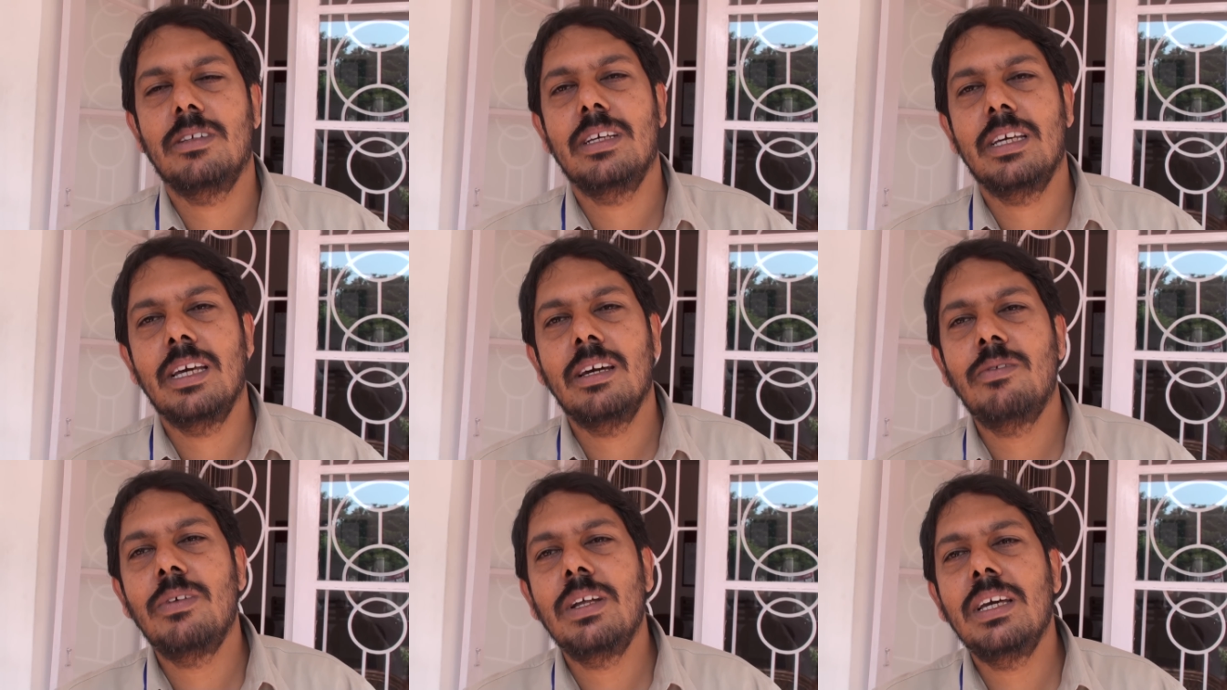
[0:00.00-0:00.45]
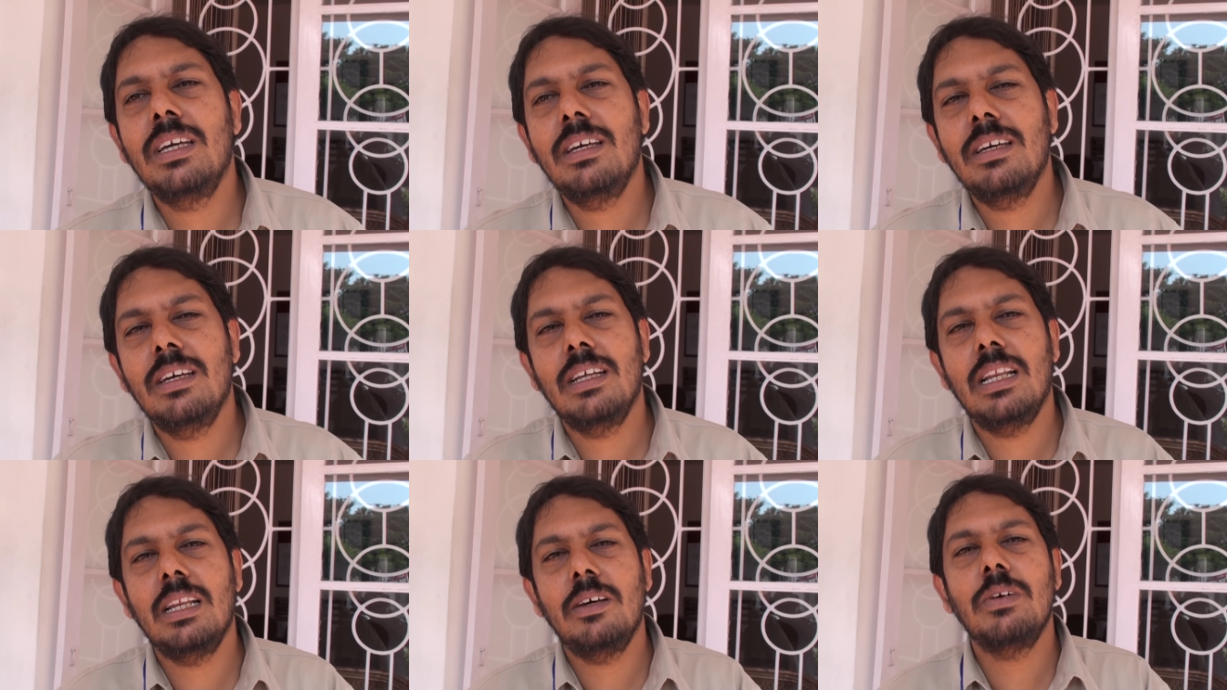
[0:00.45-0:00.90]

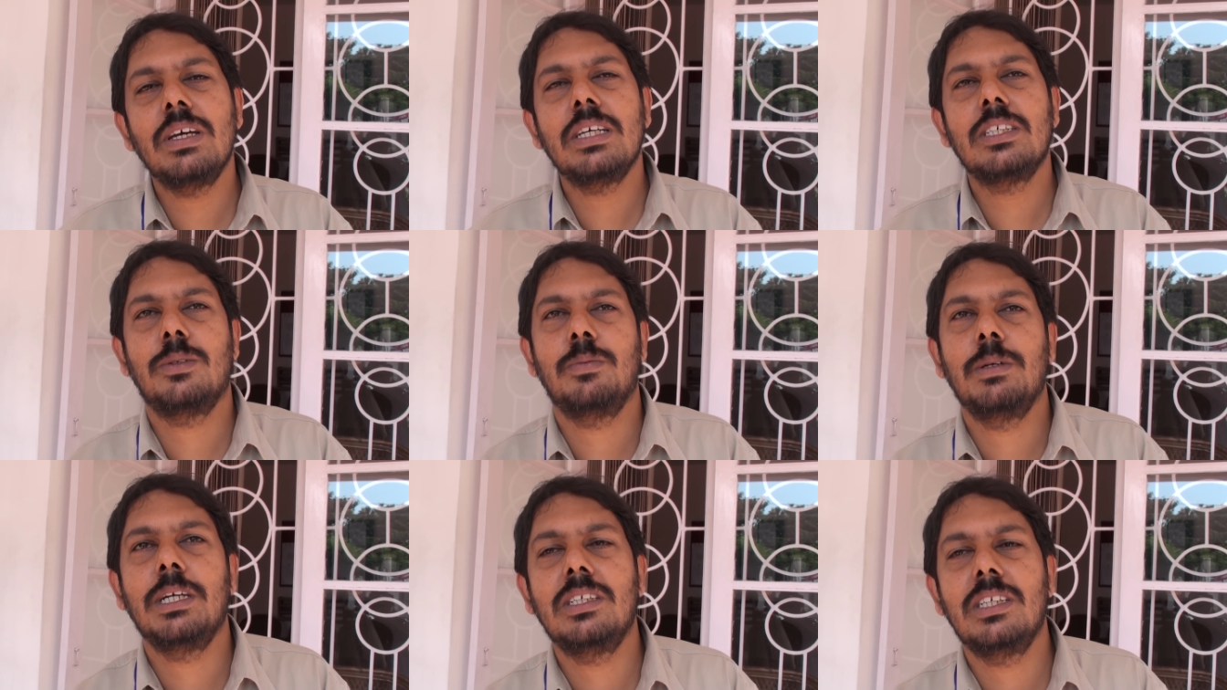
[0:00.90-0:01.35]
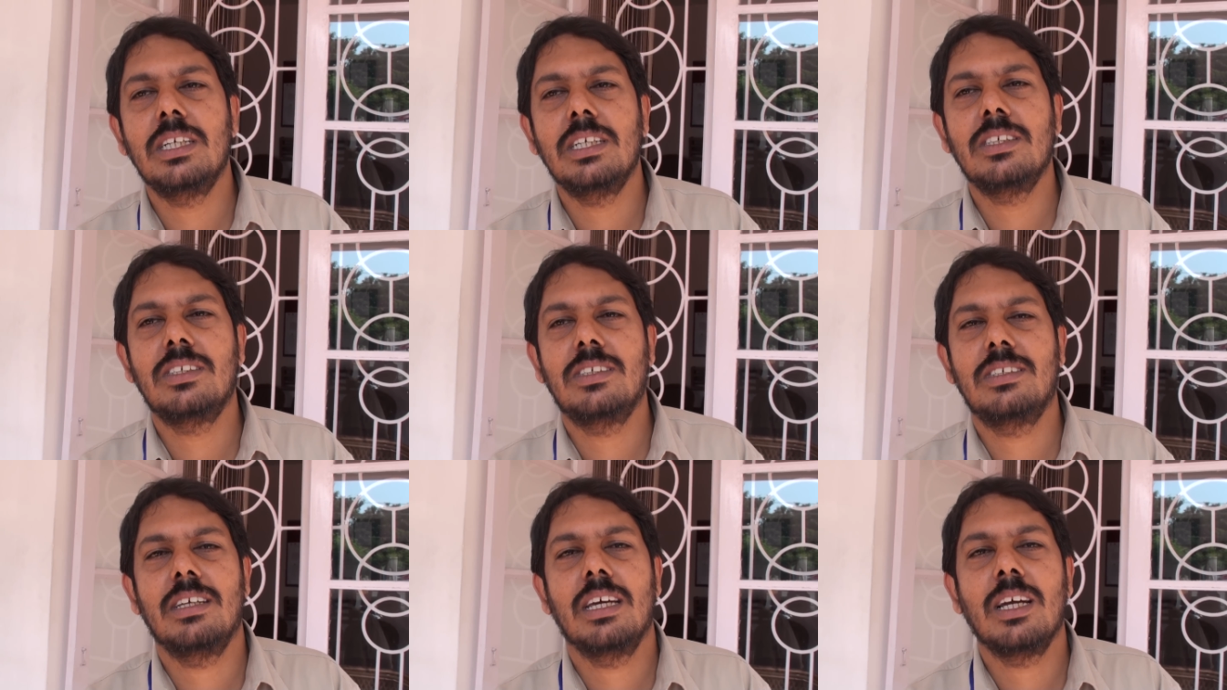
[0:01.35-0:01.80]
every living
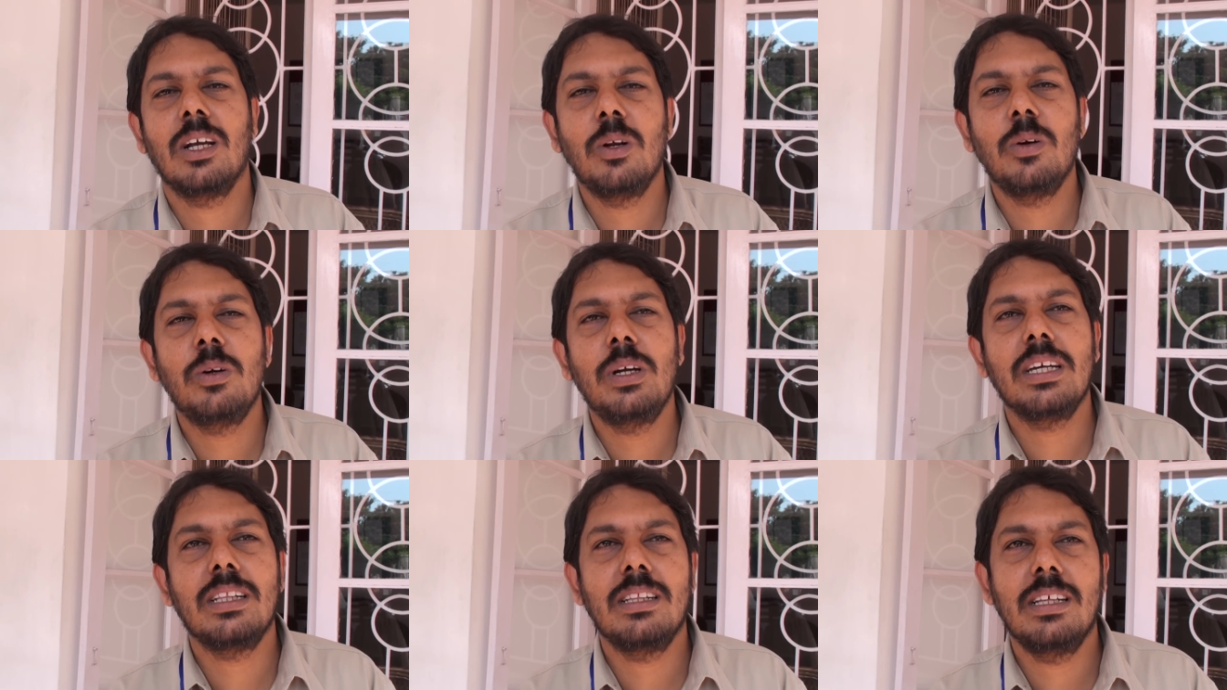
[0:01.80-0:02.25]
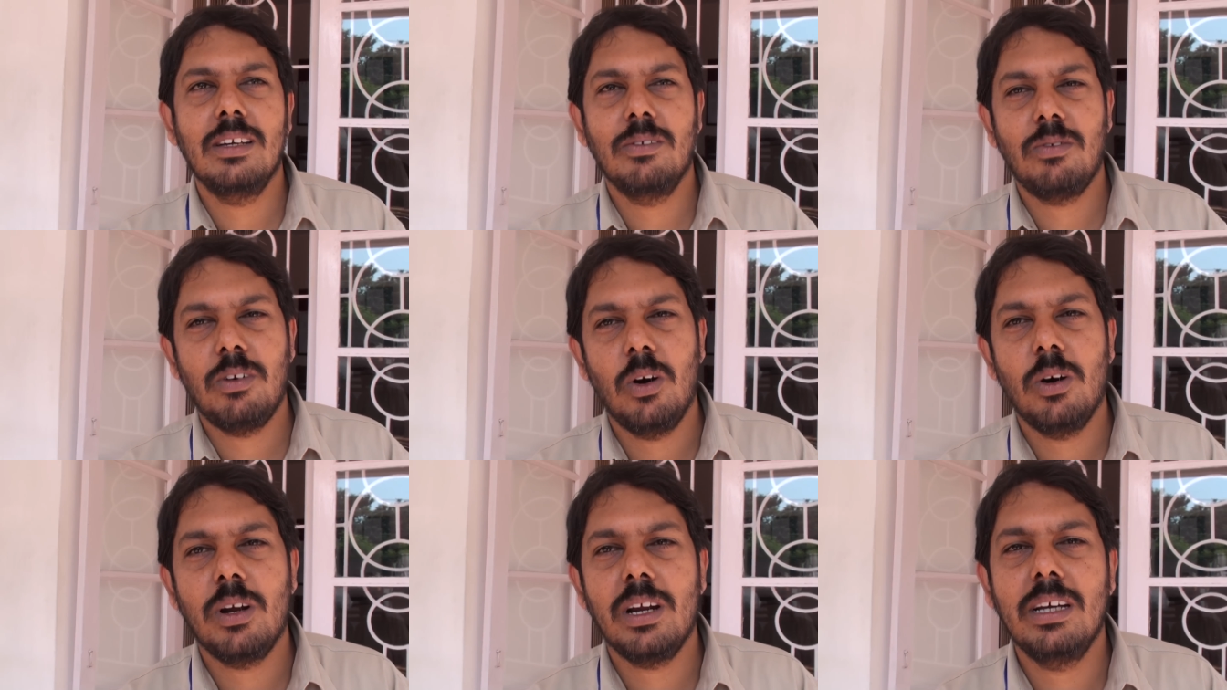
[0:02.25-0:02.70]
species, including the
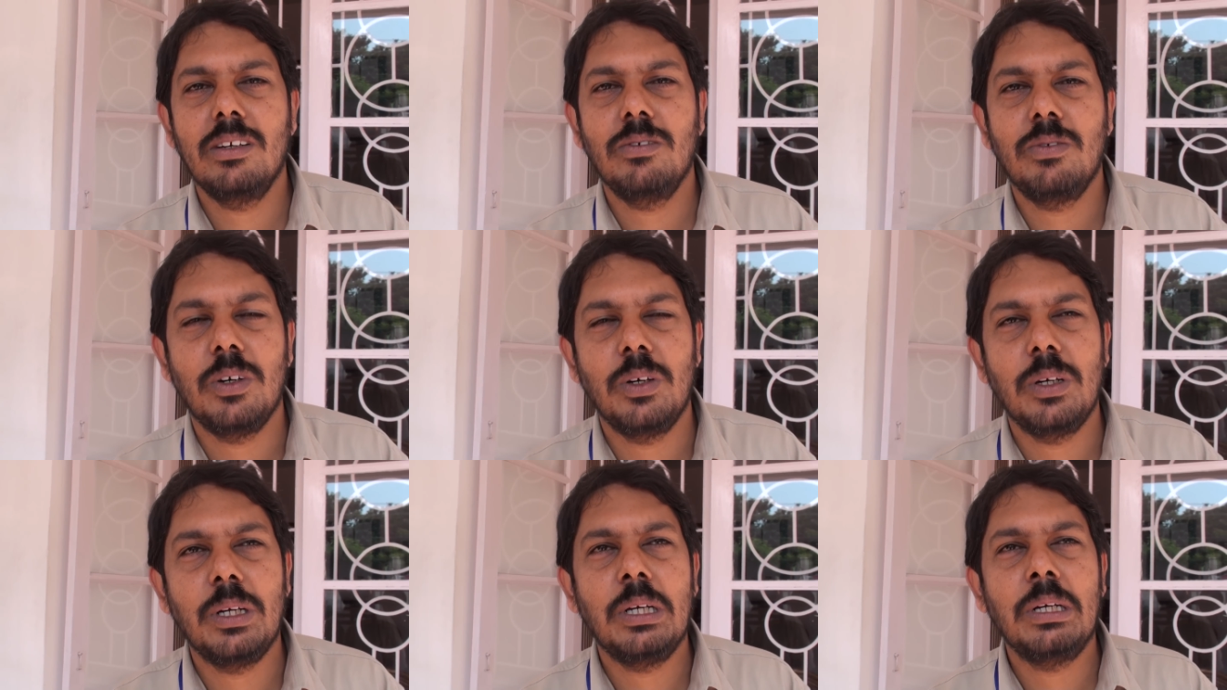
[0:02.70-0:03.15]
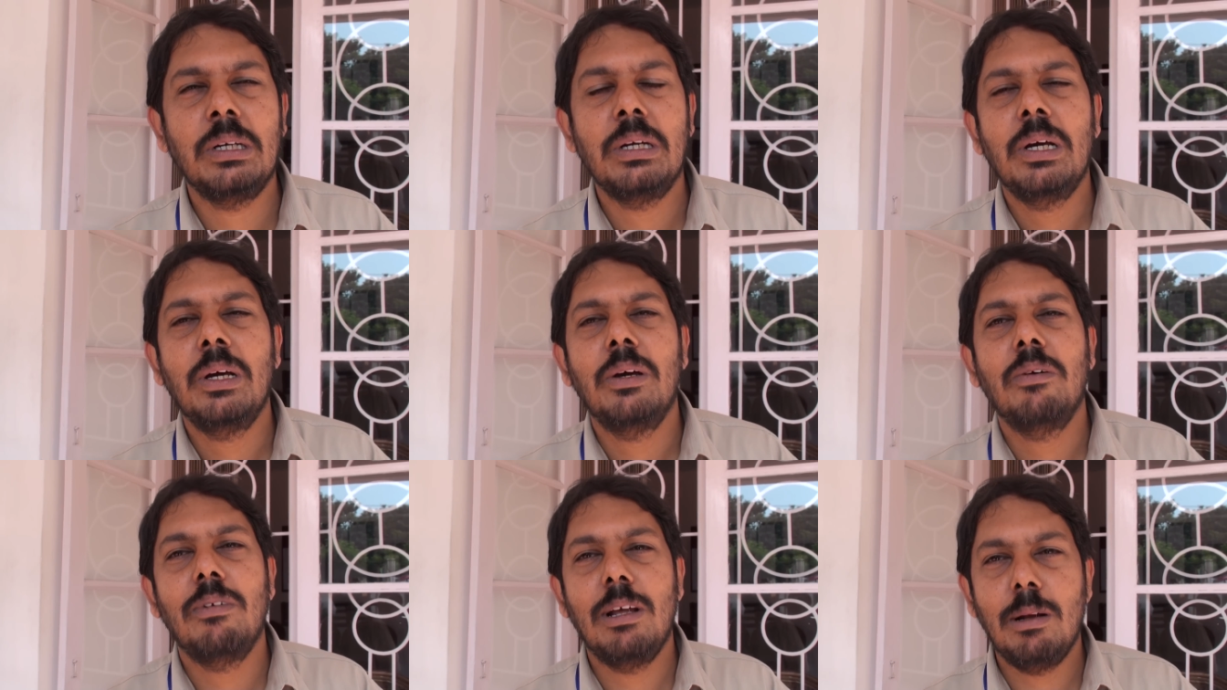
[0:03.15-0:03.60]
flora and fauna,
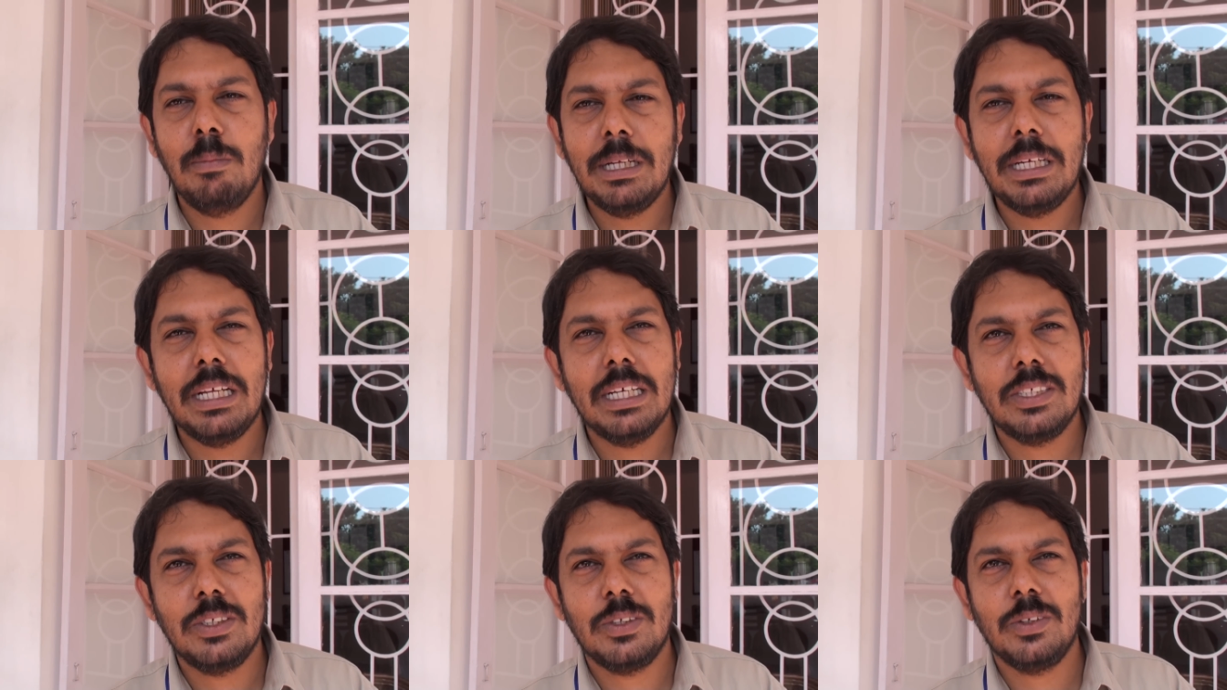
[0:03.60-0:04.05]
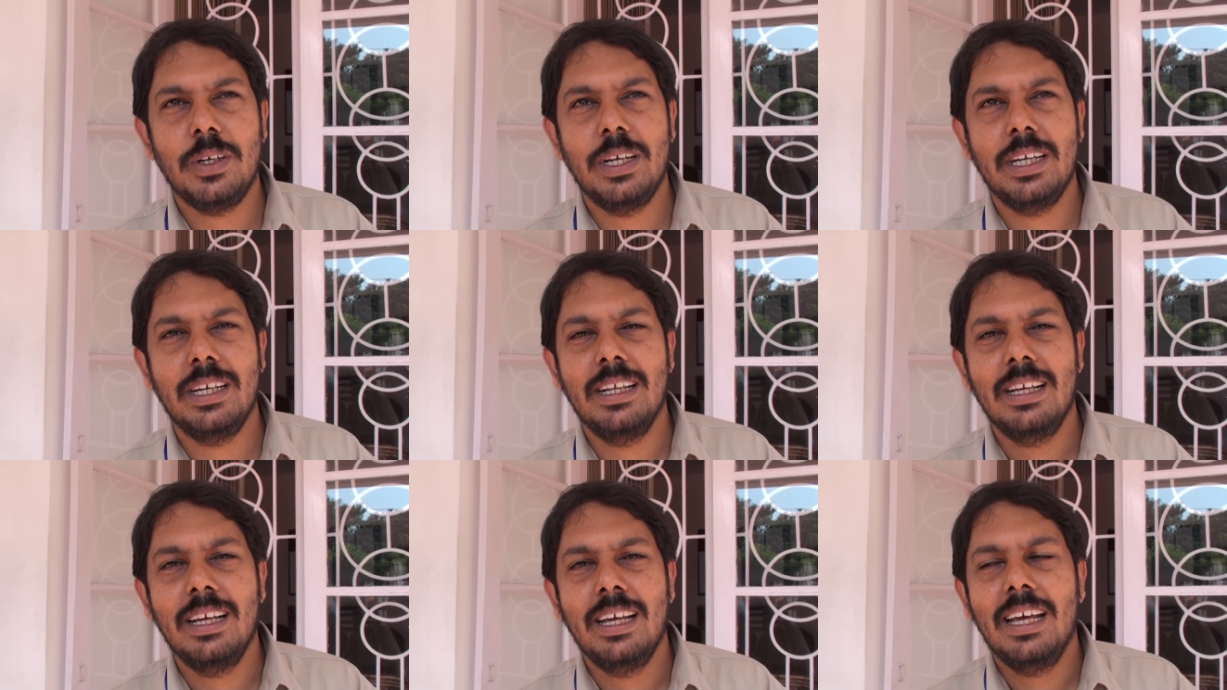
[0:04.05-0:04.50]
will be destroyed.